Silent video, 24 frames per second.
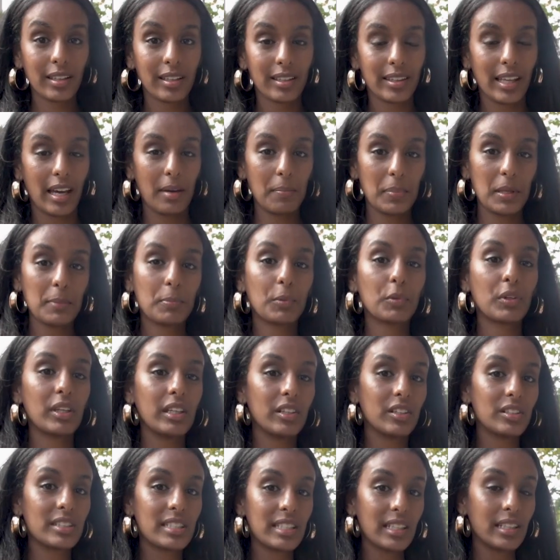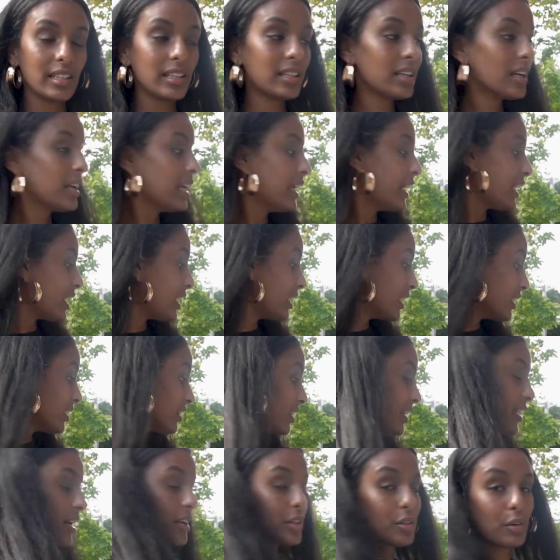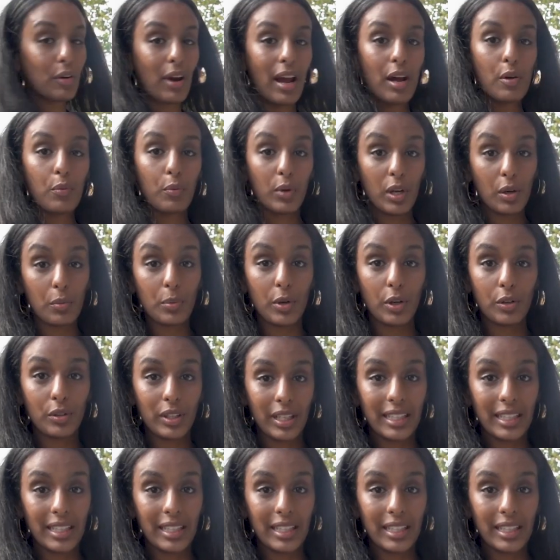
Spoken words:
that people here did in the Underground Railroad